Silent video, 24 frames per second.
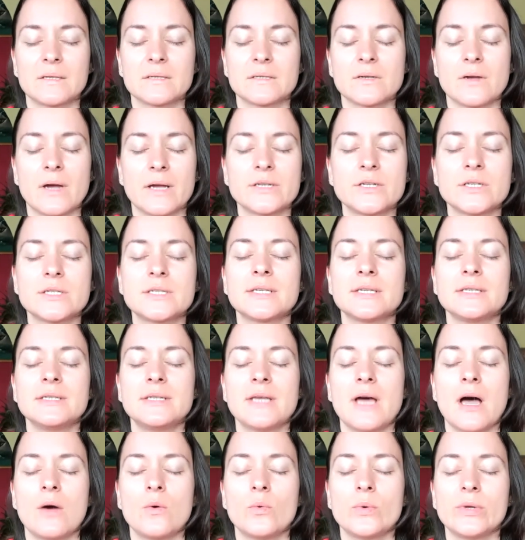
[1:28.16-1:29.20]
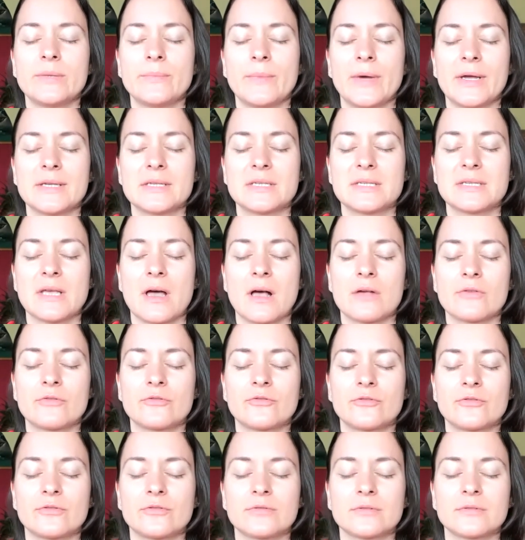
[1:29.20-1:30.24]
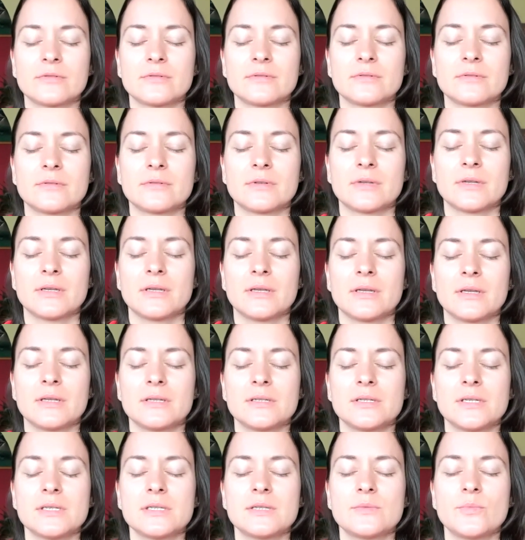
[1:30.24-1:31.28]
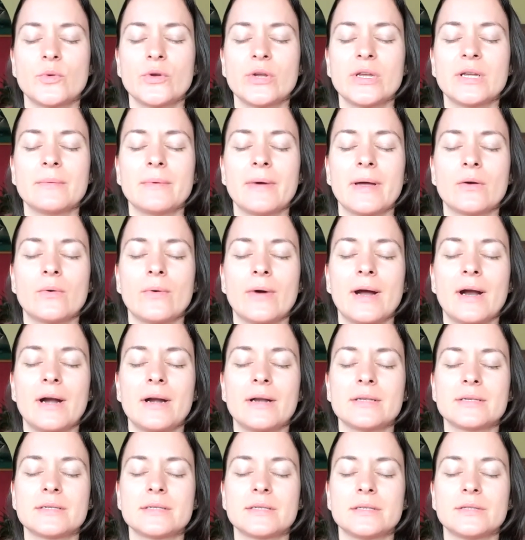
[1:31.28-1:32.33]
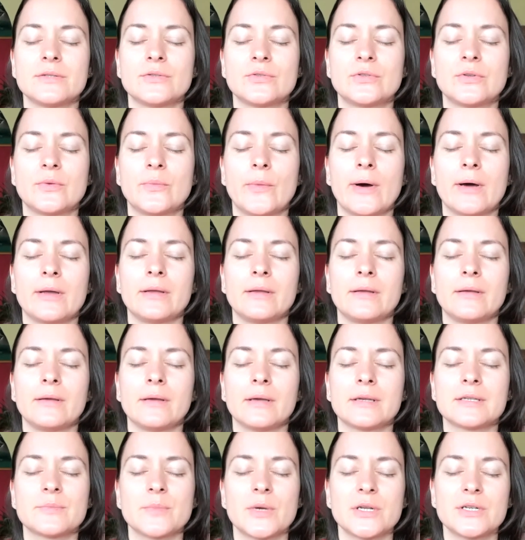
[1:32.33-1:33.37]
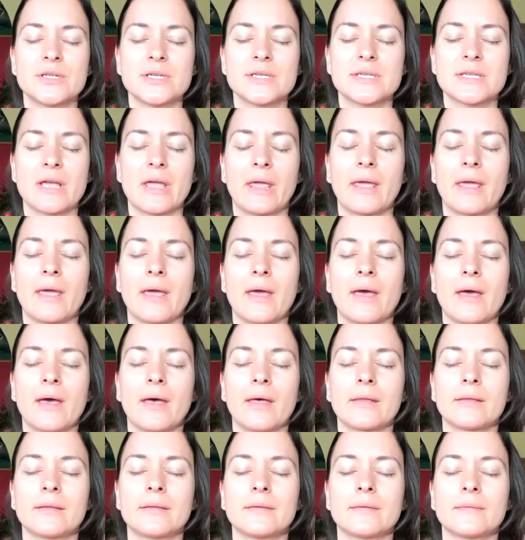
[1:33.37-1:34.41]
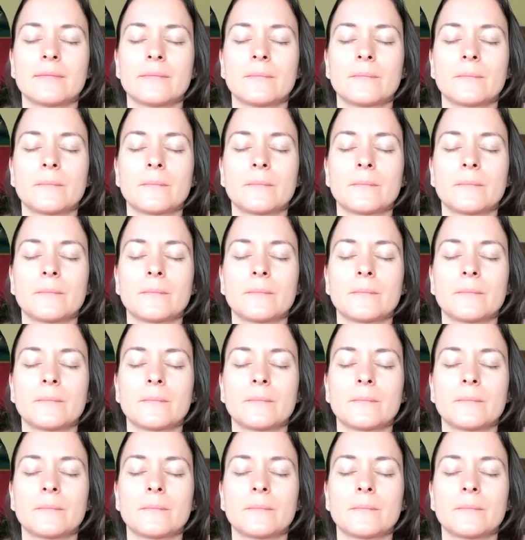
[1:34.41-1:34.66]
So I just sit down with myself and just bring my awareness into the body as much as I can.